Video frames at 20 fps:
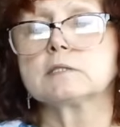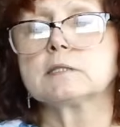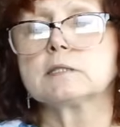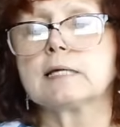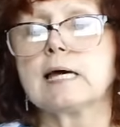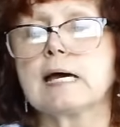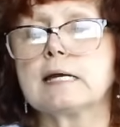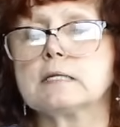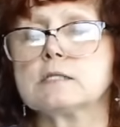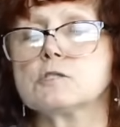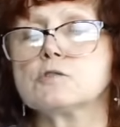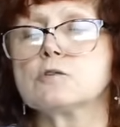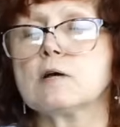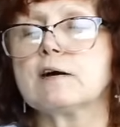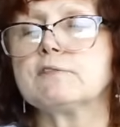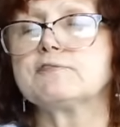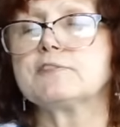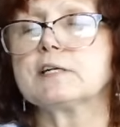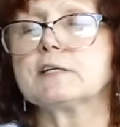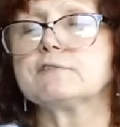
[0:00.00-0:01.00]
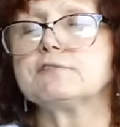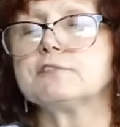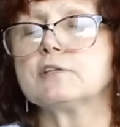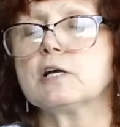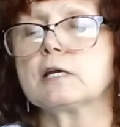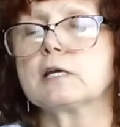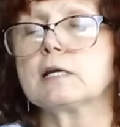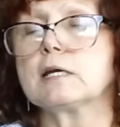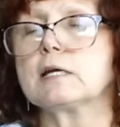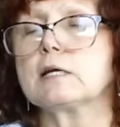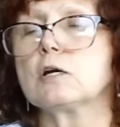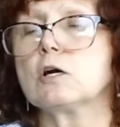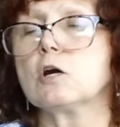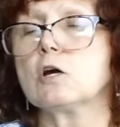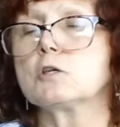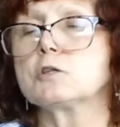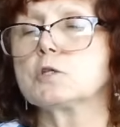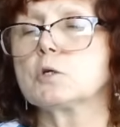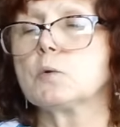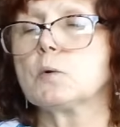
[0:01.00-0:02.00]
Catastrophic flooding,
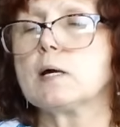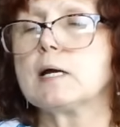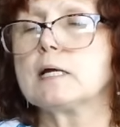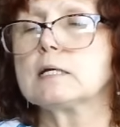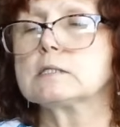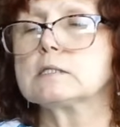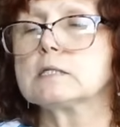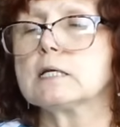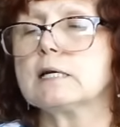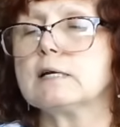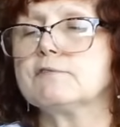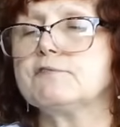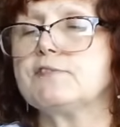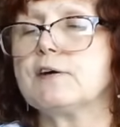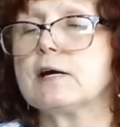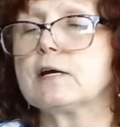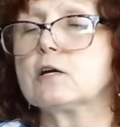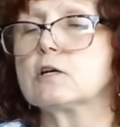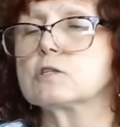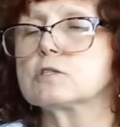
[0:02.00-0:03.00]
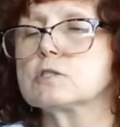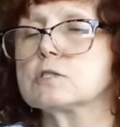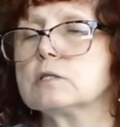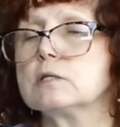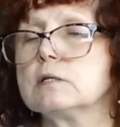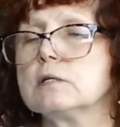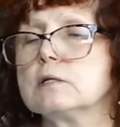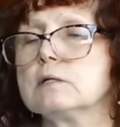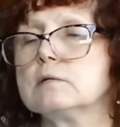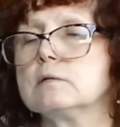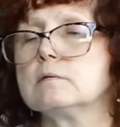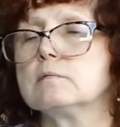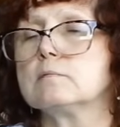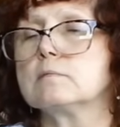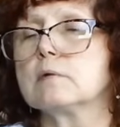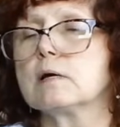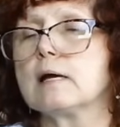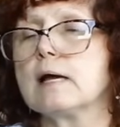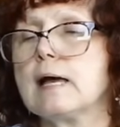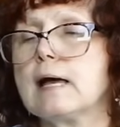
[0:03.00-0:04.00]
earthquakes, and fires.
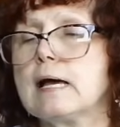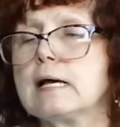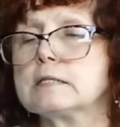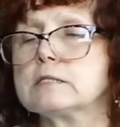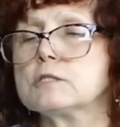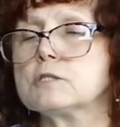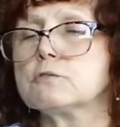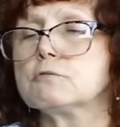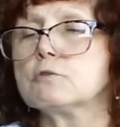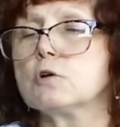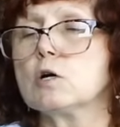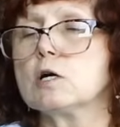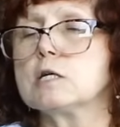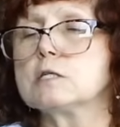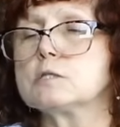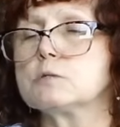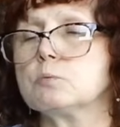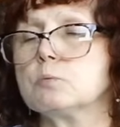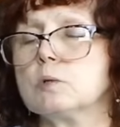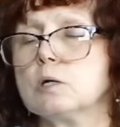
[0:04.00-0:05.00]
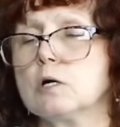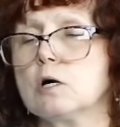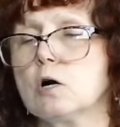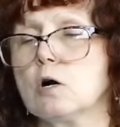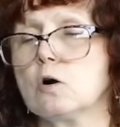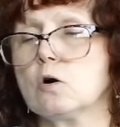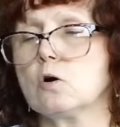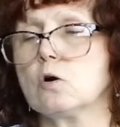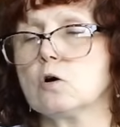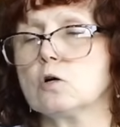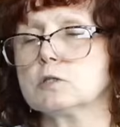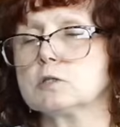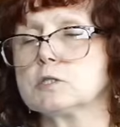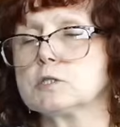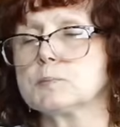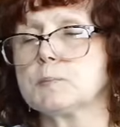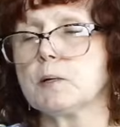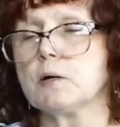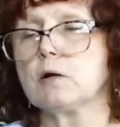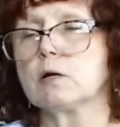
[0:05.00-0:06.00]
Asteroids, whoa, Holy
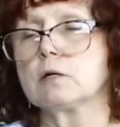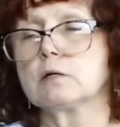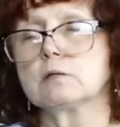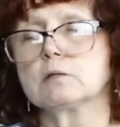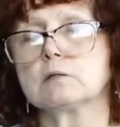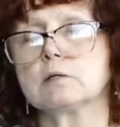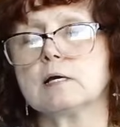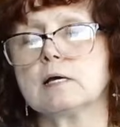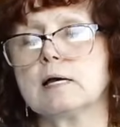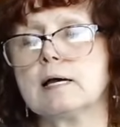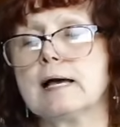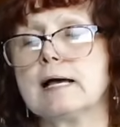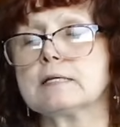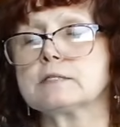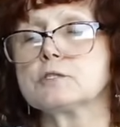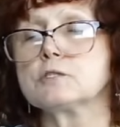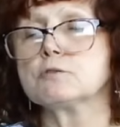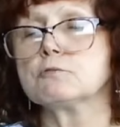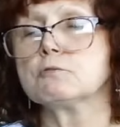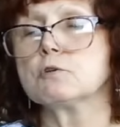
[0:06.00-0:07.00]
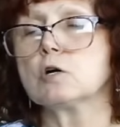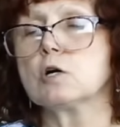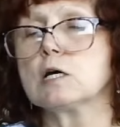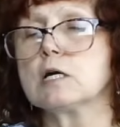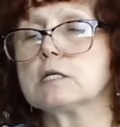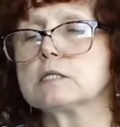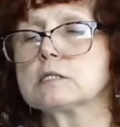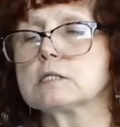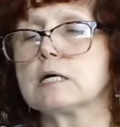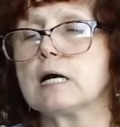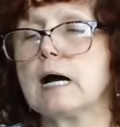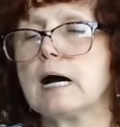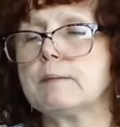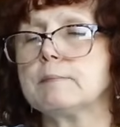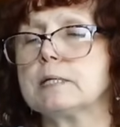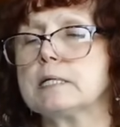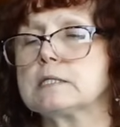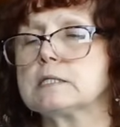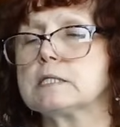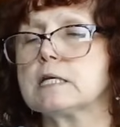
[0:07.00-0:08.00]
Spirit. Asteroids,
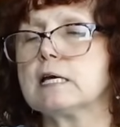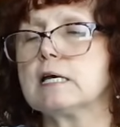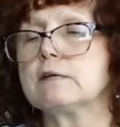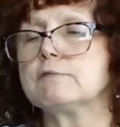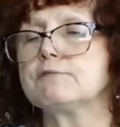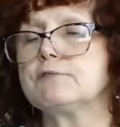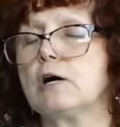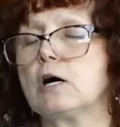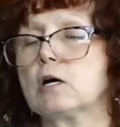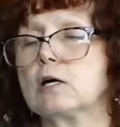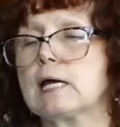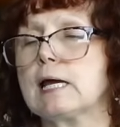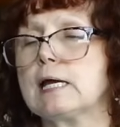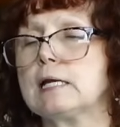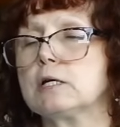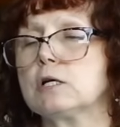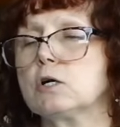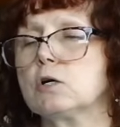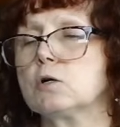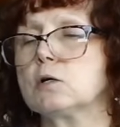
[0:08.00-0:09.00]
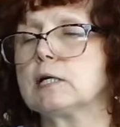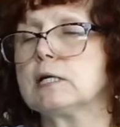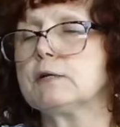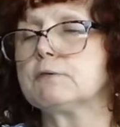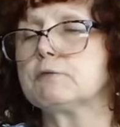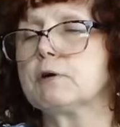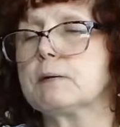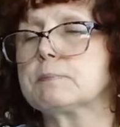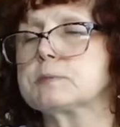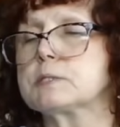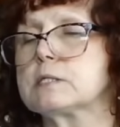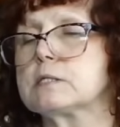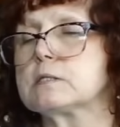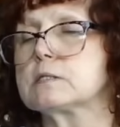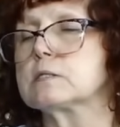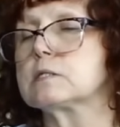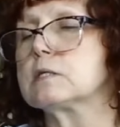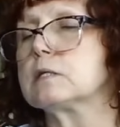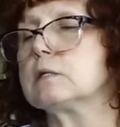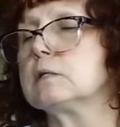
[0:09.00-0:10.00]
comets, and volcano
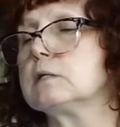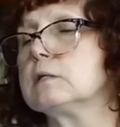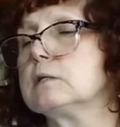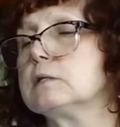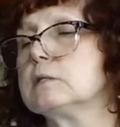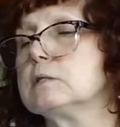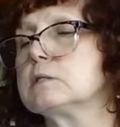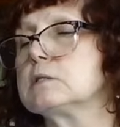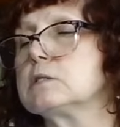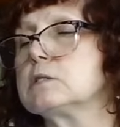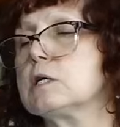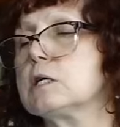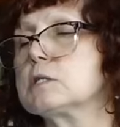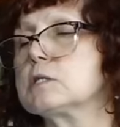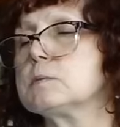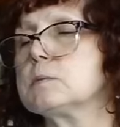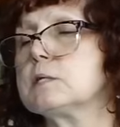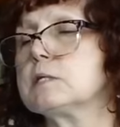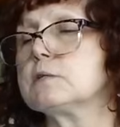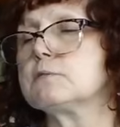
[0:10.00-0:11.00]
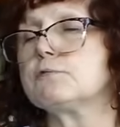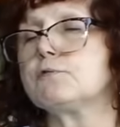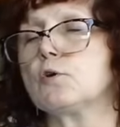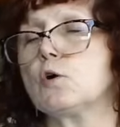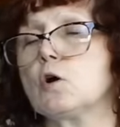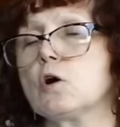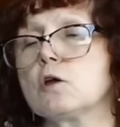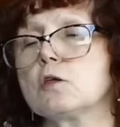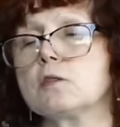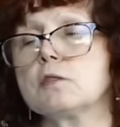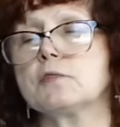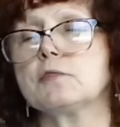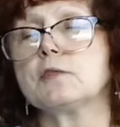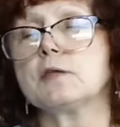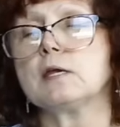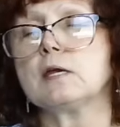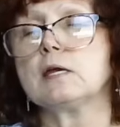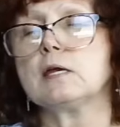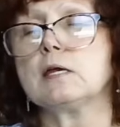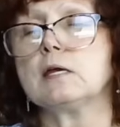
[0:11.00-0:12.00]
eruptions. Judgment for
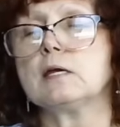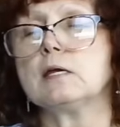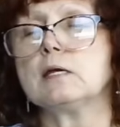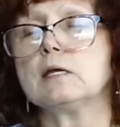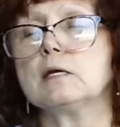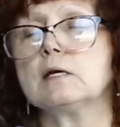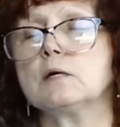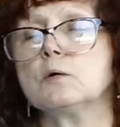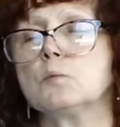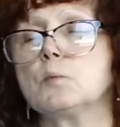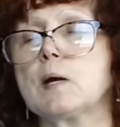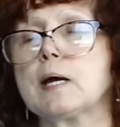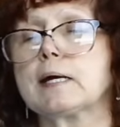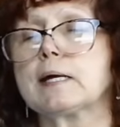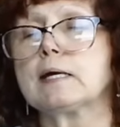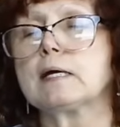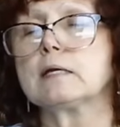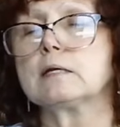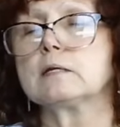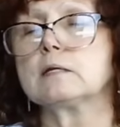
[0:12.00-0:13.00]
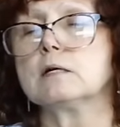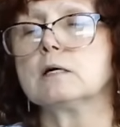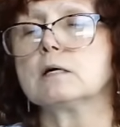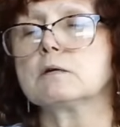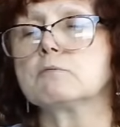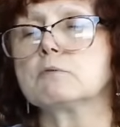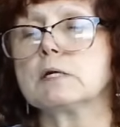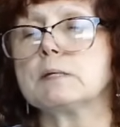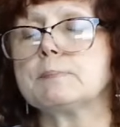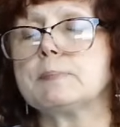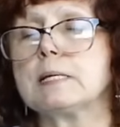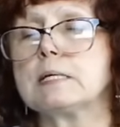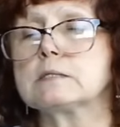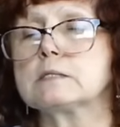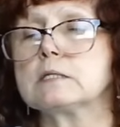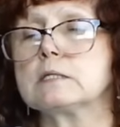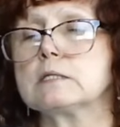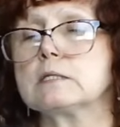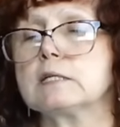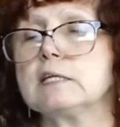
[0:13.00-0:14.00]
the wicked,
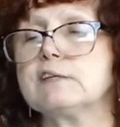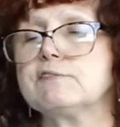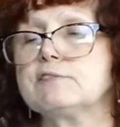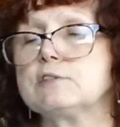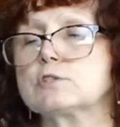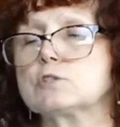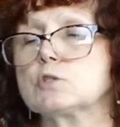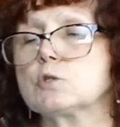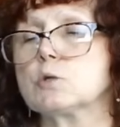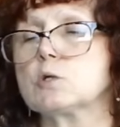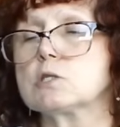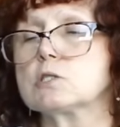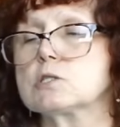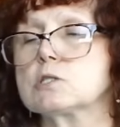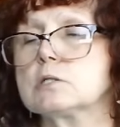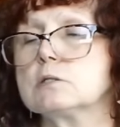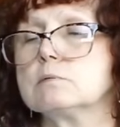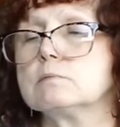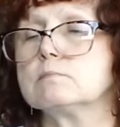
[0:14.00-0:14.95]
unrepentant evildoers.